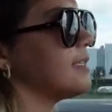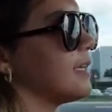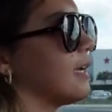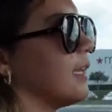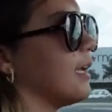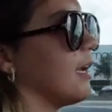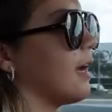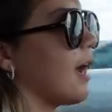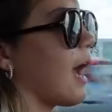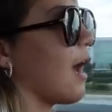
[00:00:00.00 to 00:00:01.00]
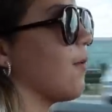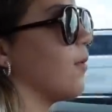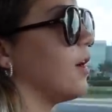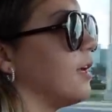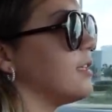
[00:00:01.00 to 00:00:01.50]
basically
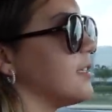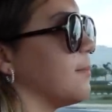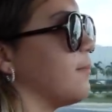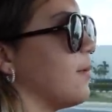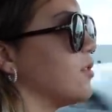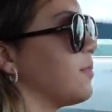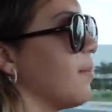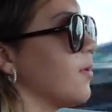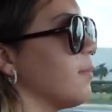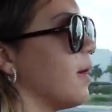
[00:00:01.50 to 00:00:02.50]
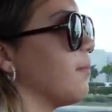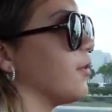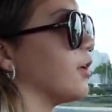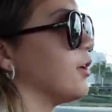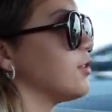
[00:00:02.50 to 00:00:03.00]
it was bumper to
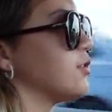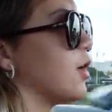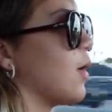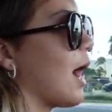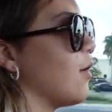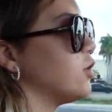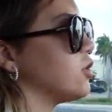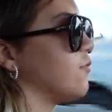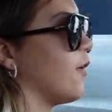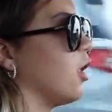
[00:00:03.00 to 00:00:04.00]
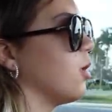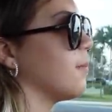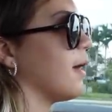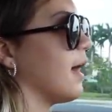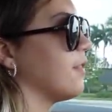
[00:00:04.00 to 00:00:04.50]
bumper, so I was just
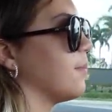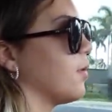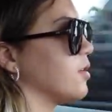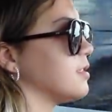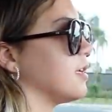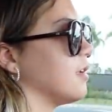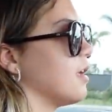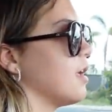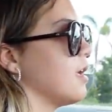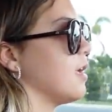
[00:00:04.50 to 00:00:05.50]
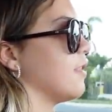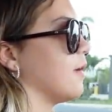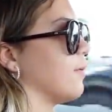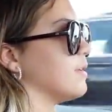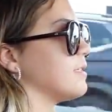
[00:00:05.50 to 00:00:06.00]
following behind the person
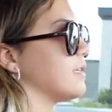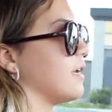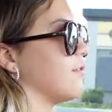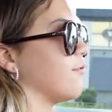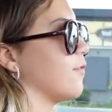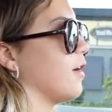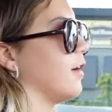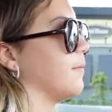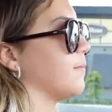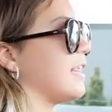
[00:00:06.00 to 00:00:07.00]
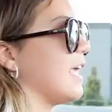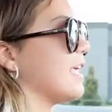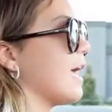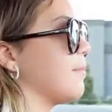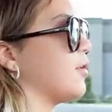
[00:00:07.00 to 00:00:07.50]
that was in front. They
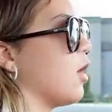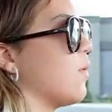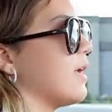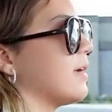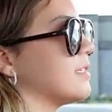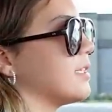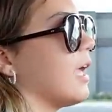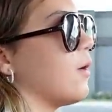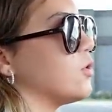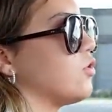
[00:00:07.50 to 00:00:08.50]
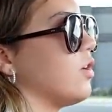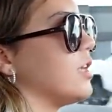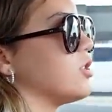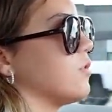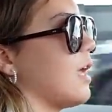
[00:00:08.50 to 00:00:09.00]
kept going because the light was
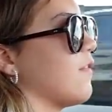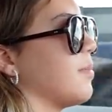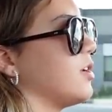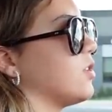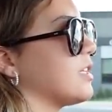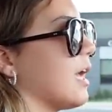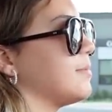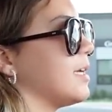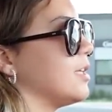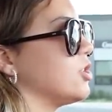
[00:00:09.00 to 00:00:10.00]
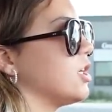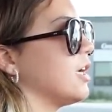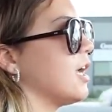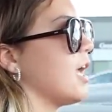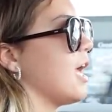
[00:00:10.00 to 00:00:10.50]
green, so everybody just kept
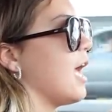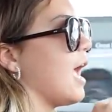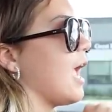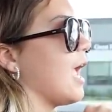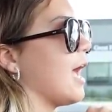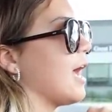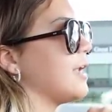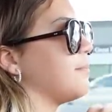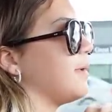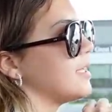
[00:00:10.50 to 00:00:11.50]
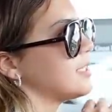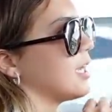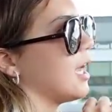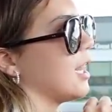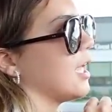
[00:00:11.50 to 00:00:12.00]
inching, and
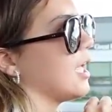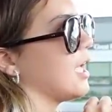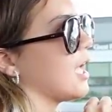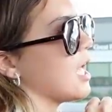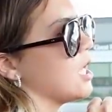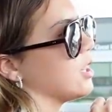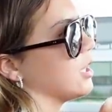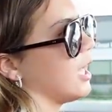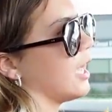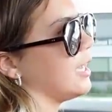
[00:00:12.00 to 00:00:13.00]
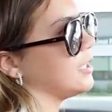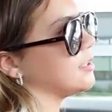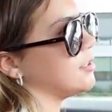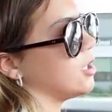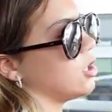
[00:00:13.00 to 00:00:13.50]
basically the light
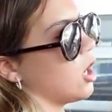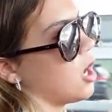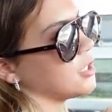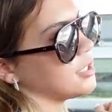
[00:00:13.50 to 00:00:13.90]
did not